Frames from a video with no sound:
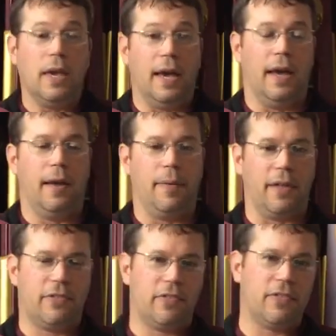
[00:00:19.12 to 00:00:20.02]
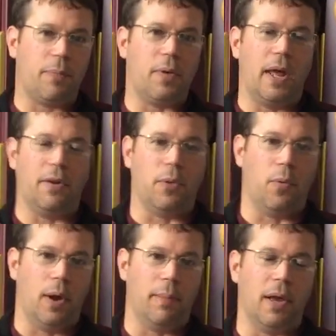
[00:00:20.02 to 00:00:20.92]
Yeah, I mean, that's something annually we
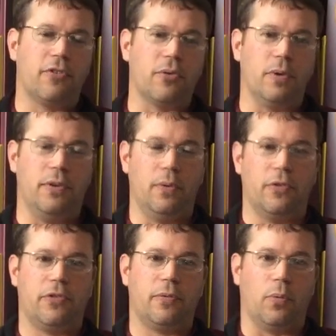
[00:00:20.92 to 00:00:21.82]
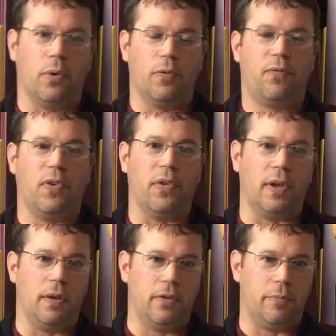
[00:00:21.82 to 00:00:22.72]
want to make sure we do is we're
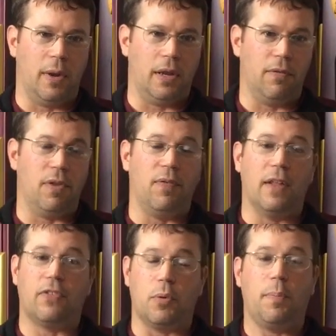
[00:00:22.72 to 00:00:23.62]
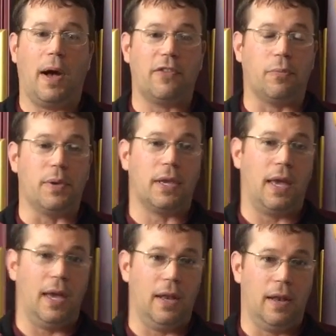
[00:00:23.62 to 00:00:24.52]
filling as many of the events as we possibly
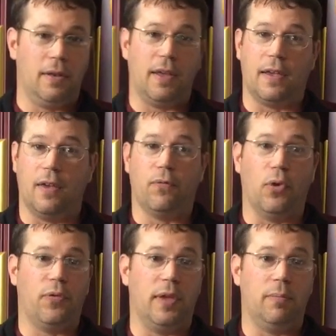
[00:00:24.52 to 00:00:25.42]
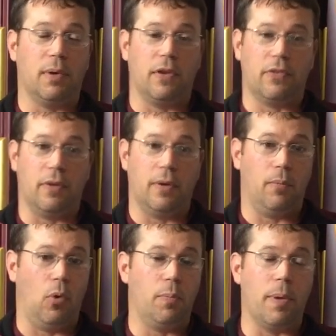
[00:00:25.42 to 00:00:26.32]
can and taking a full team, because the
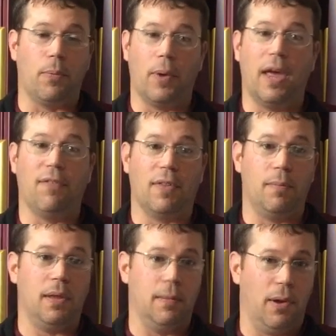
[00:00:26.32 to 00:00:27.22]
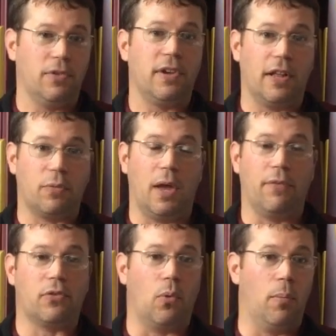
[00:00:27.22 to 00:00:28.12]
more people we have at the meet, the better chance we have
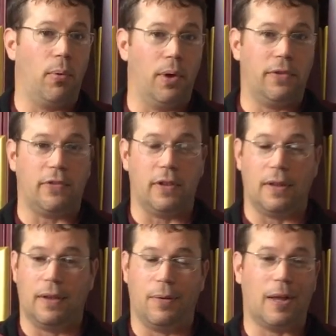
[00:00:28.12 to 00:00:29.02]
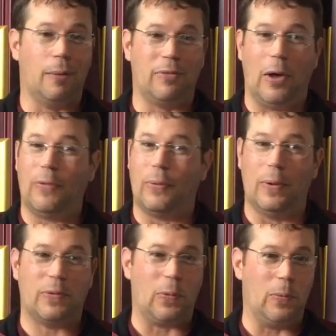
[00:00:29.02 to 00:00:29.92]
of scoring points. And when it comes down to
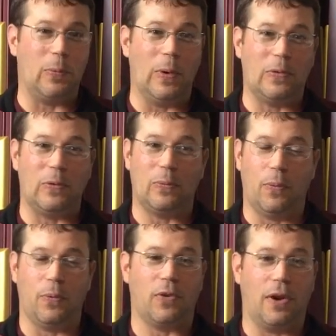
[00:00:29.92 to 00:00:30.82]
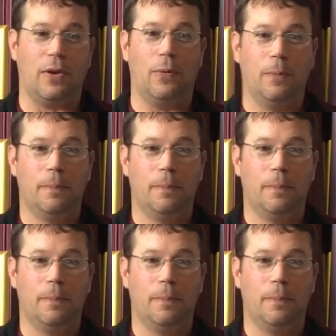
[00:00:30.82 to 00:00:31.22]
it, scoring points is what we're trying to do.